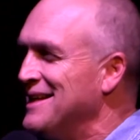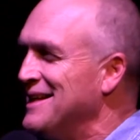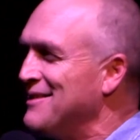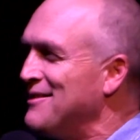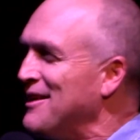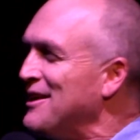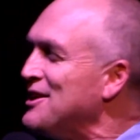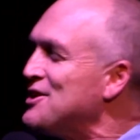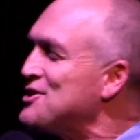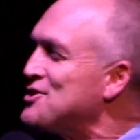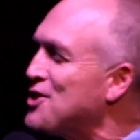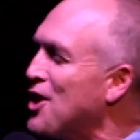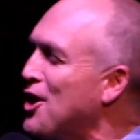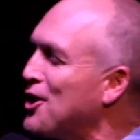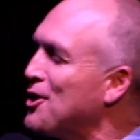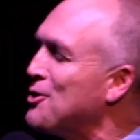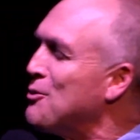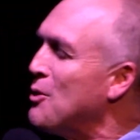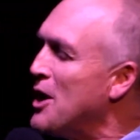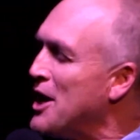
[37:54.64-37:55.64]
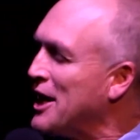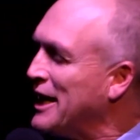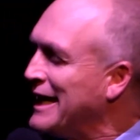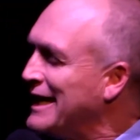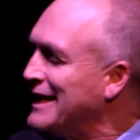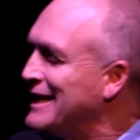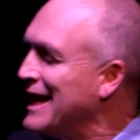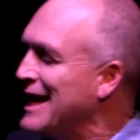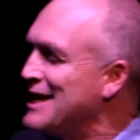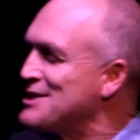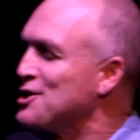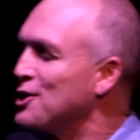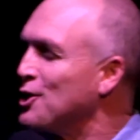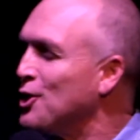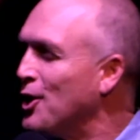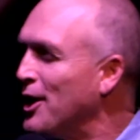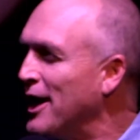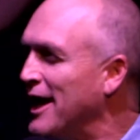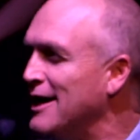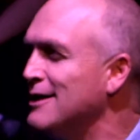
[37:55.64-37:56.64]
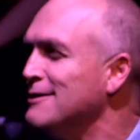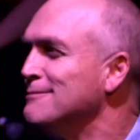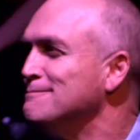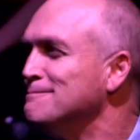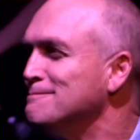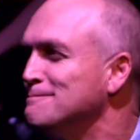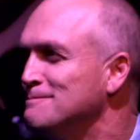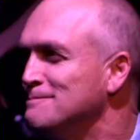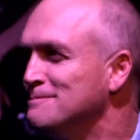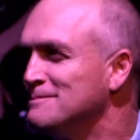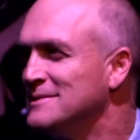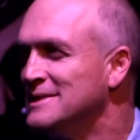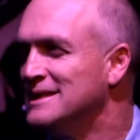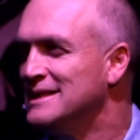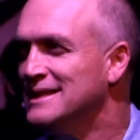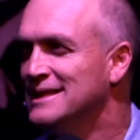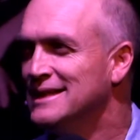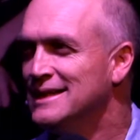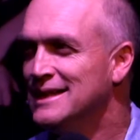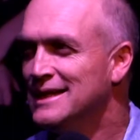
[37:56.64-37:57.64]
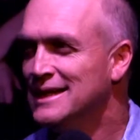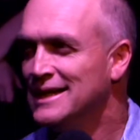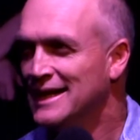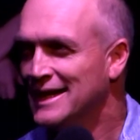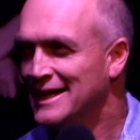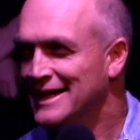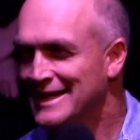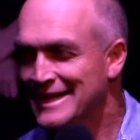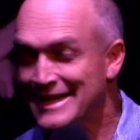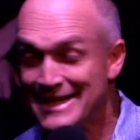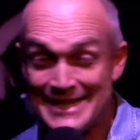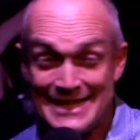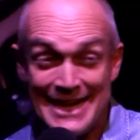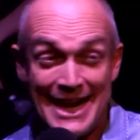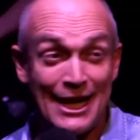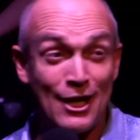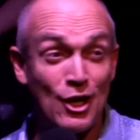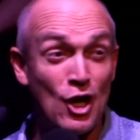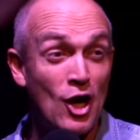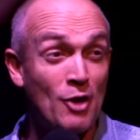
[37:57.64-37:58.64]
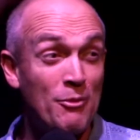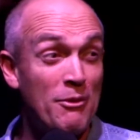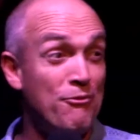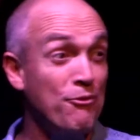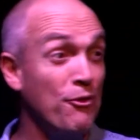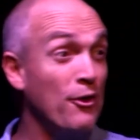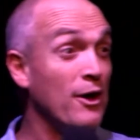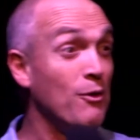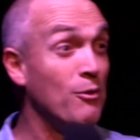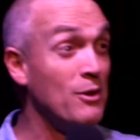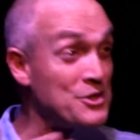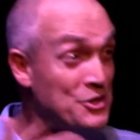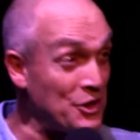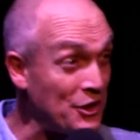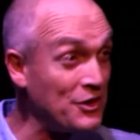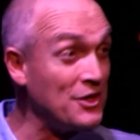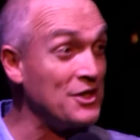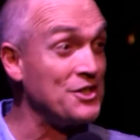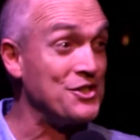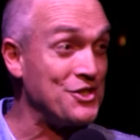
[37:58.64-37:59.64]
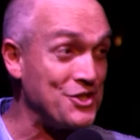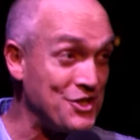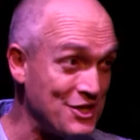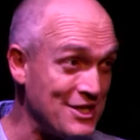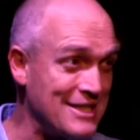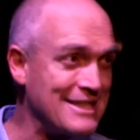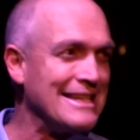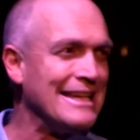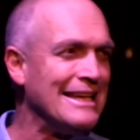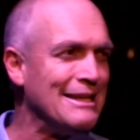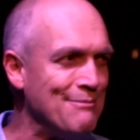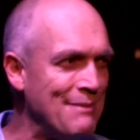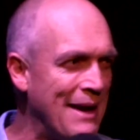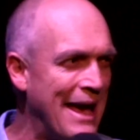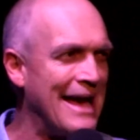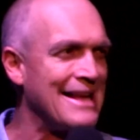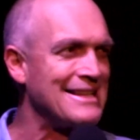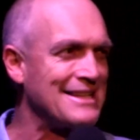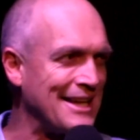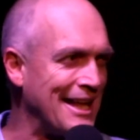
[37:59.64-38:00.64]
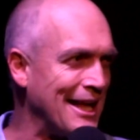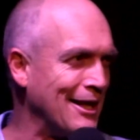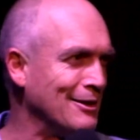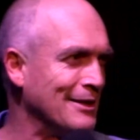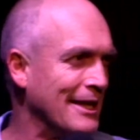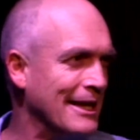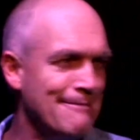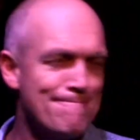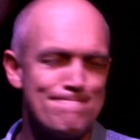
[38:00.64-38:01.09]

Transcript: Then he started working as a lawyer. It didn't take long before he was on this team as an elder.